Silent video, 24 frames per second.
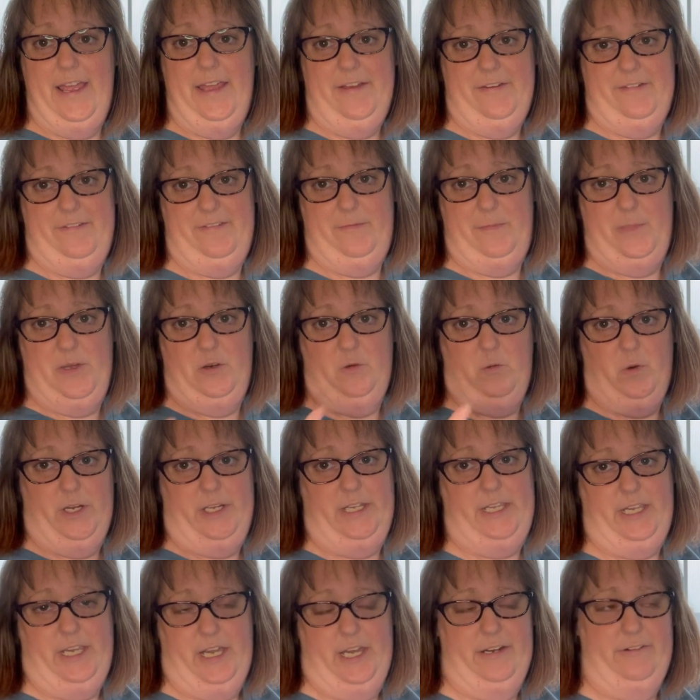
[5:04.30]
have been
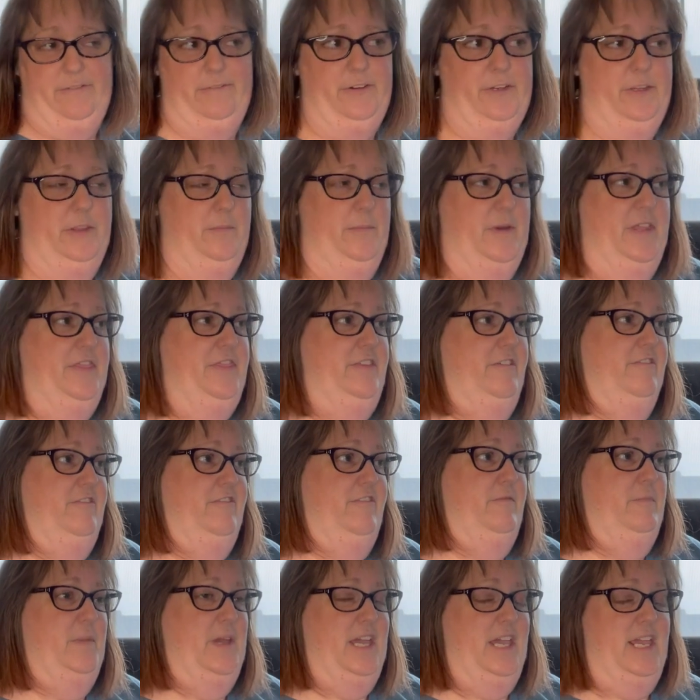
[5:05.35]
working on for the month of
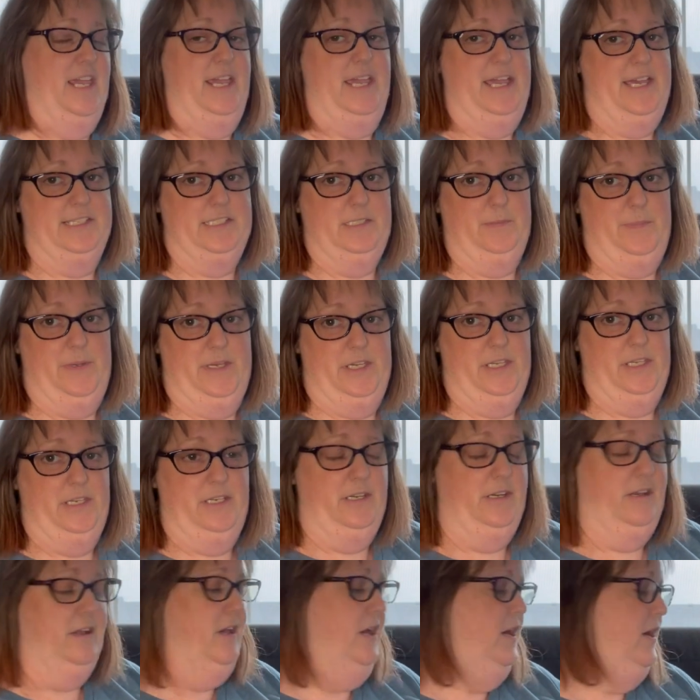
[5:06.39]
May has
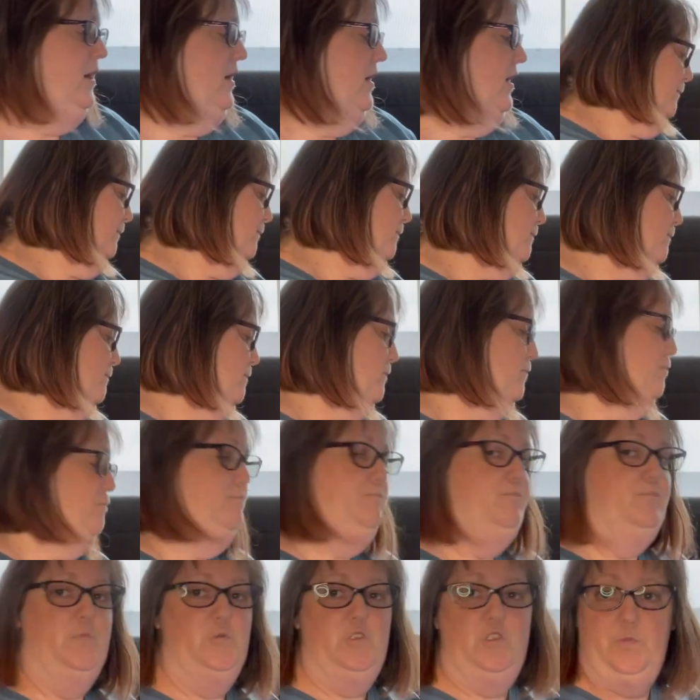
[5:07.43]
been
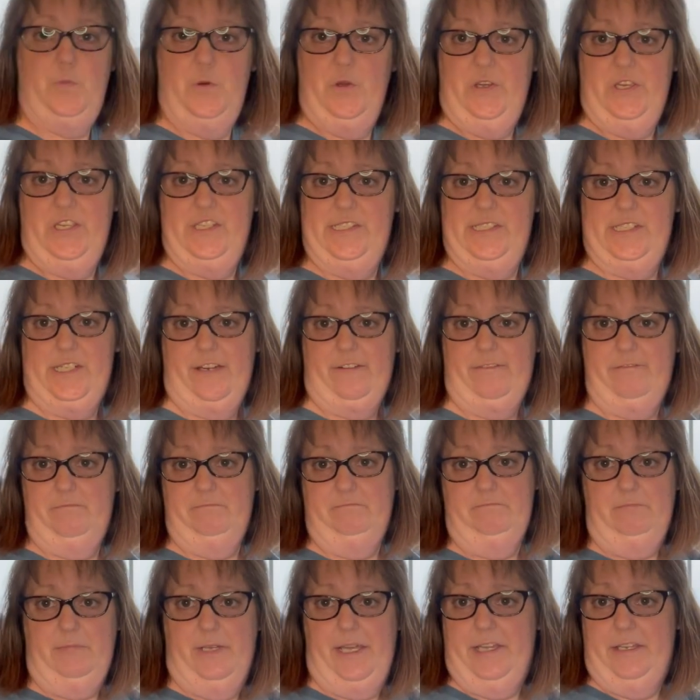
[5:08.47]
spooky stuff.
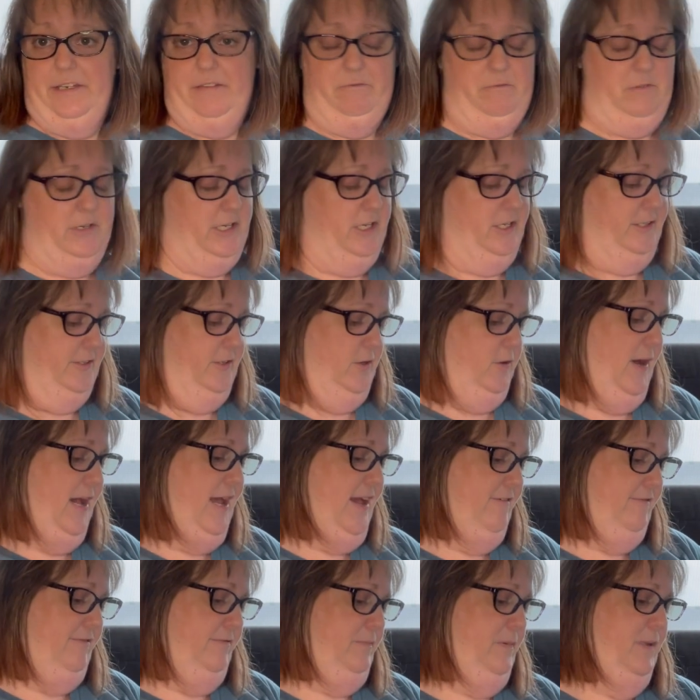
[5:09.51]
And we all know I
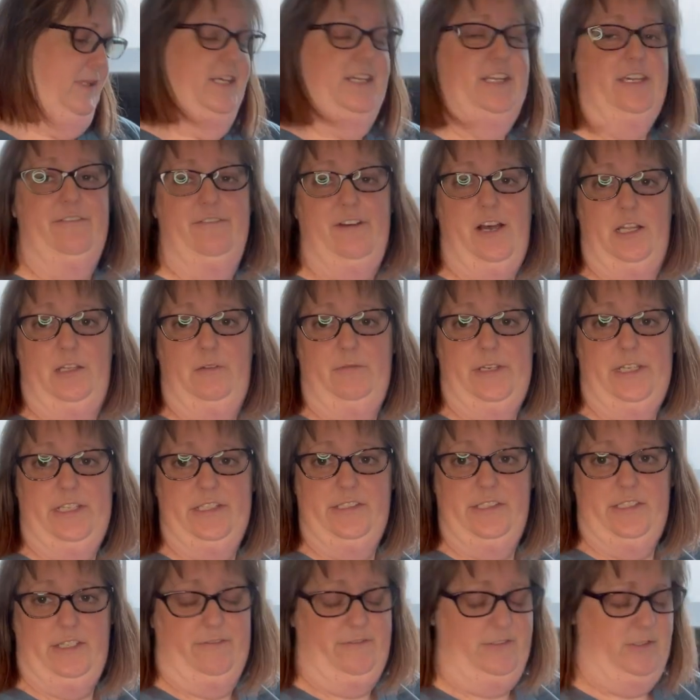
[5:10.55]
have plenty of Halloween
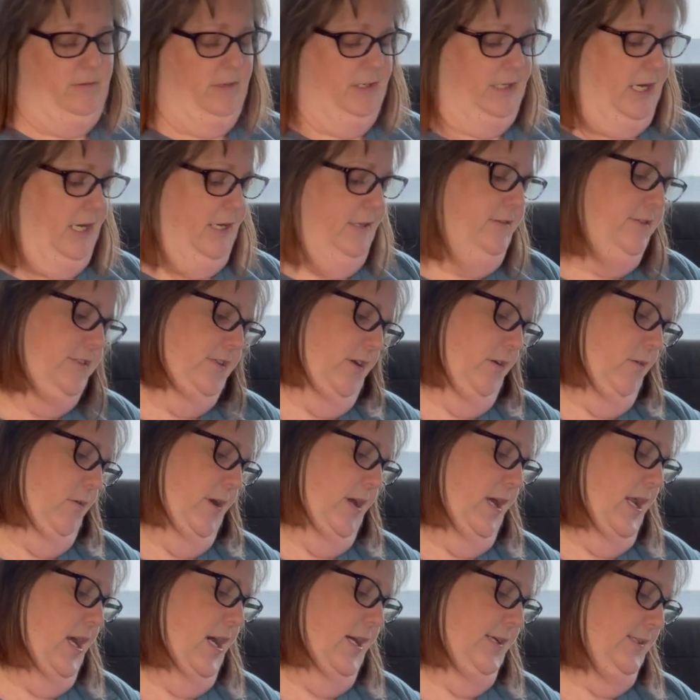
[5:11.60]
stuff to work on, so
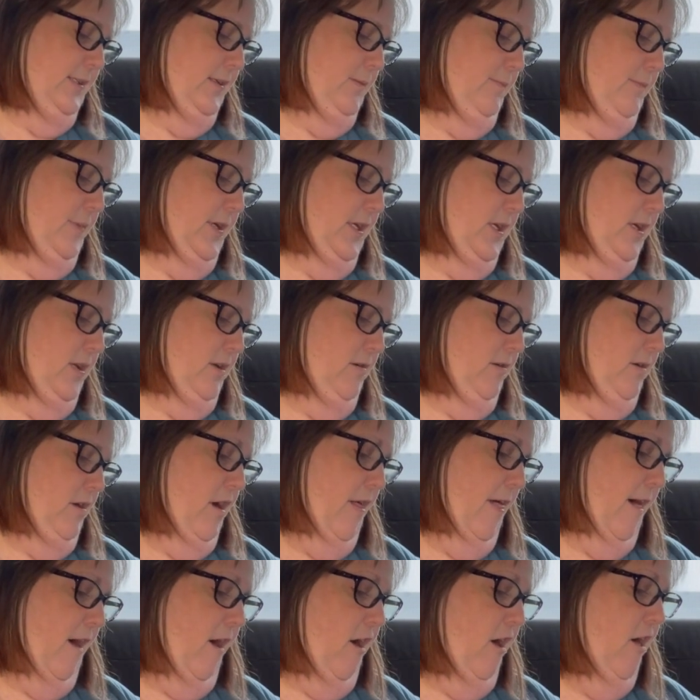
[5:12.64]
it hasn't been
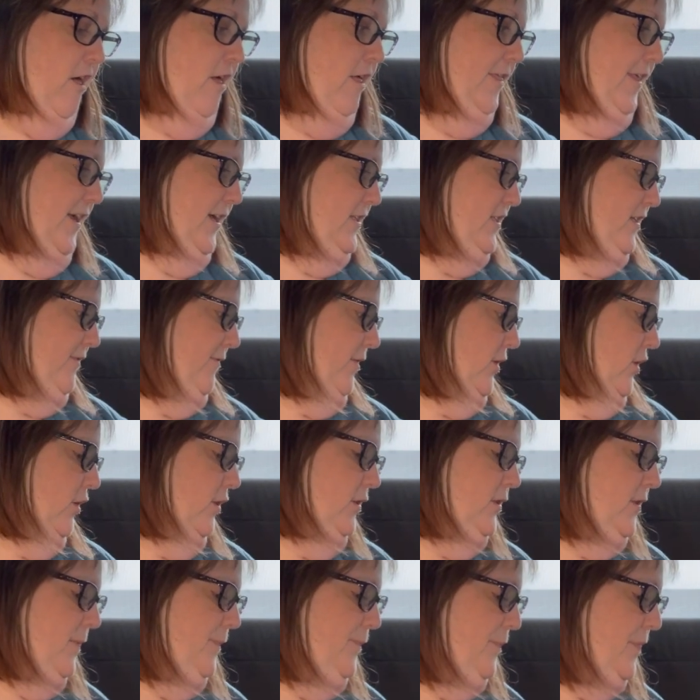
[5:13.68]
all that
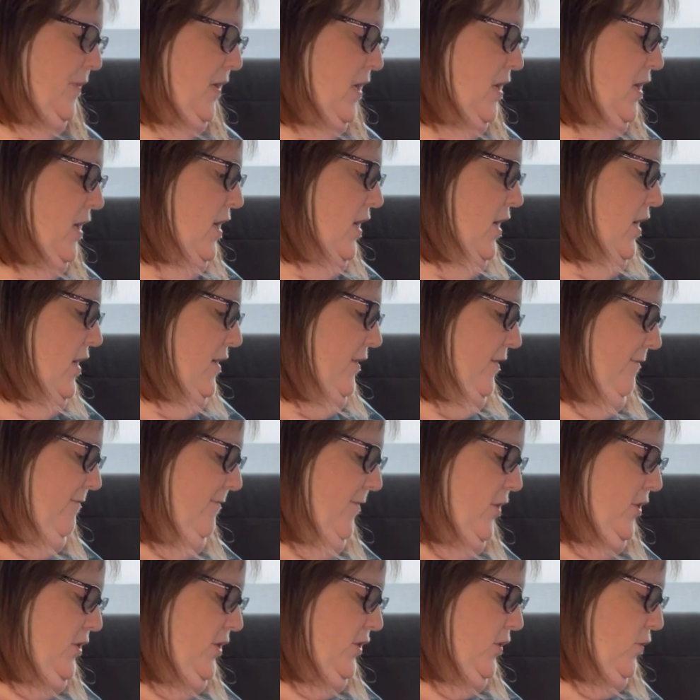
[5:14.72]
difficult. The
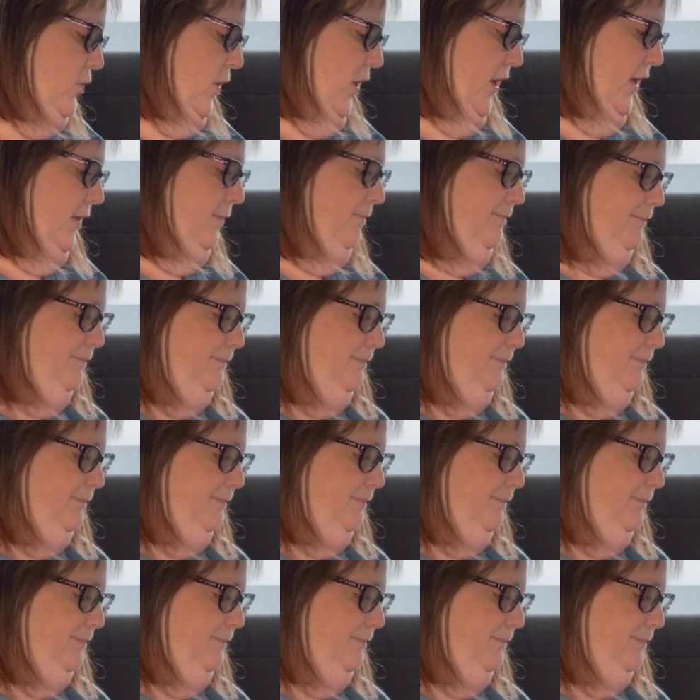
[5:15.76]
first one